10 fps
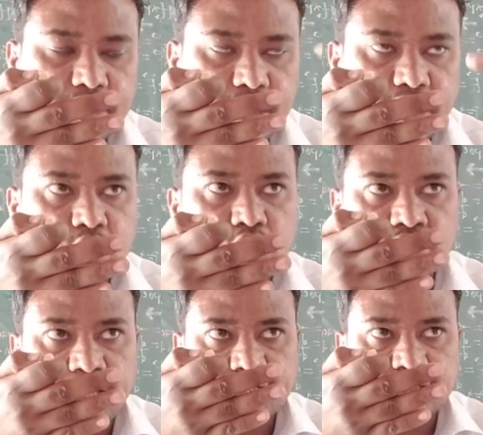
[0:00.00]

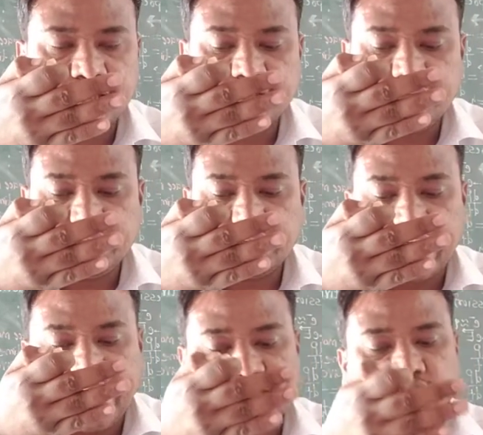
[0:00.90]
Electrons are accelerated in the
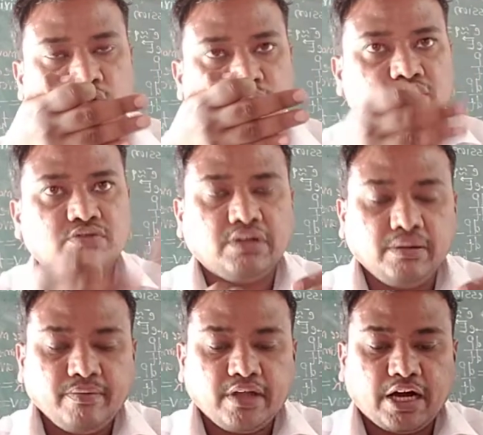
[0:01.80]
direction opposite to
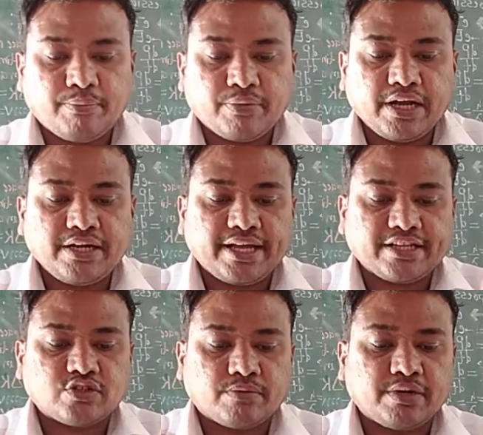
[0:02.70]
the applied
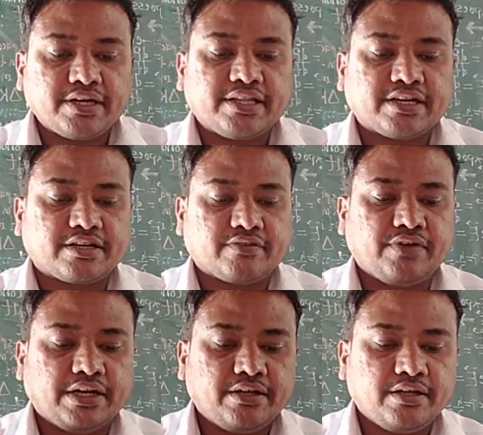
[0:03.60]
direction of applied electric
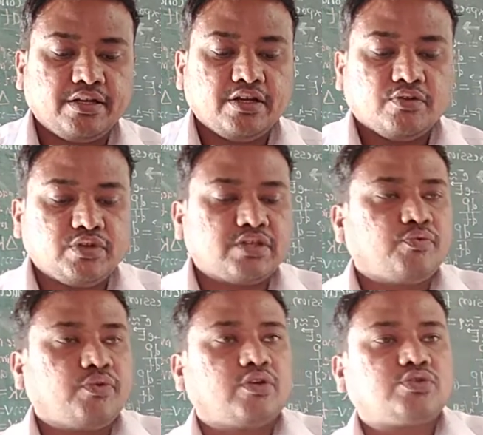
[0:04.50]
field with a
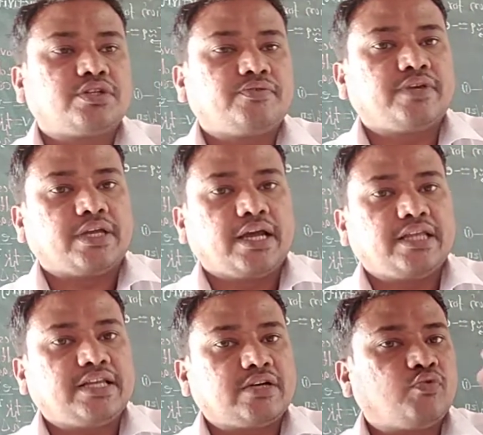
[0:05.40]
velocity v,
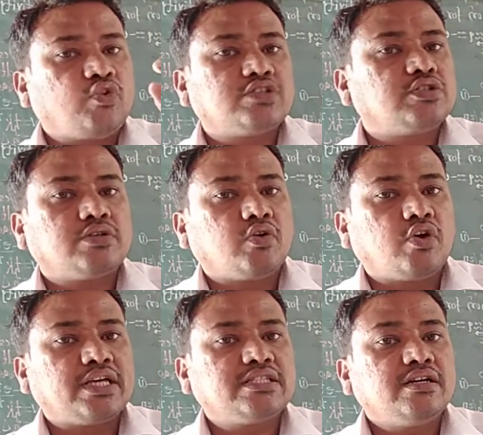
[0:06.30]
and that velocity
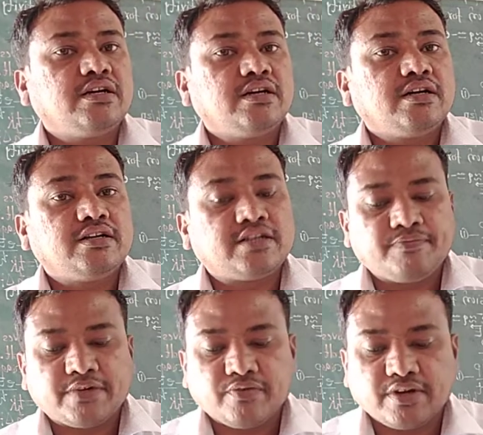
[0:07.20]
called as
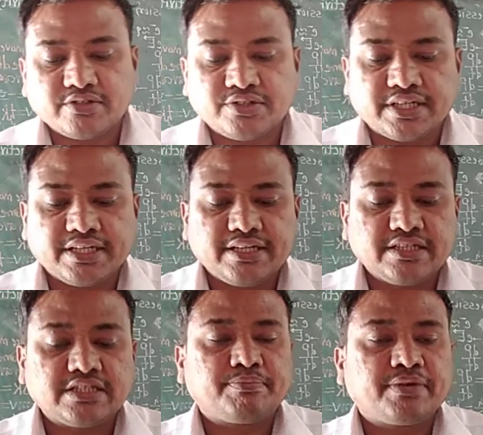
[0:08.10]
drift velocity
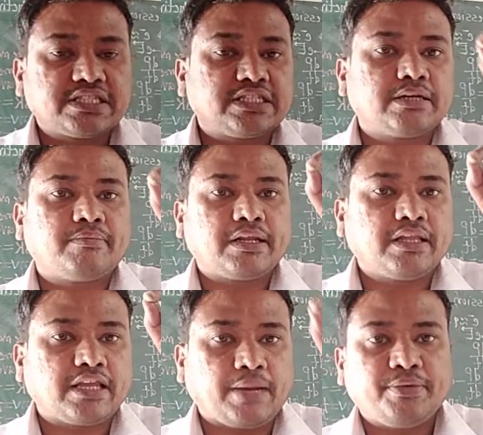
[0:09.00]
is represented by
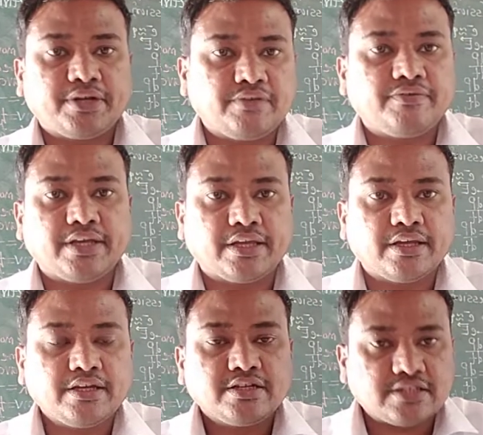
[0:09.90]
the capital
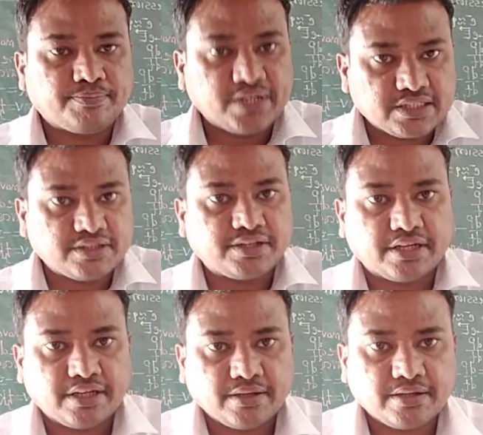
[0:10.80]
V suffix the
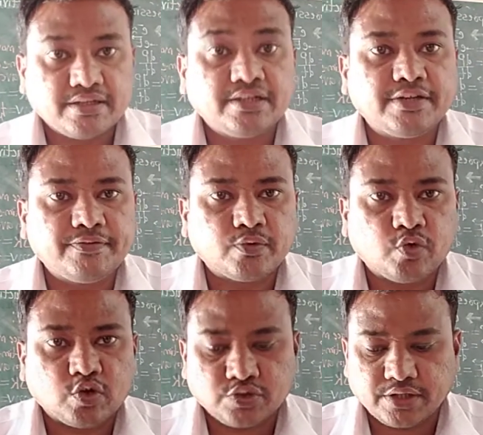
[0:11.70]
d, the drift
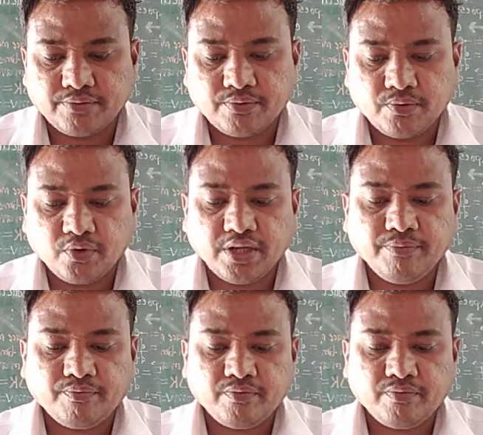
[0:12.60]
velocity. Okay.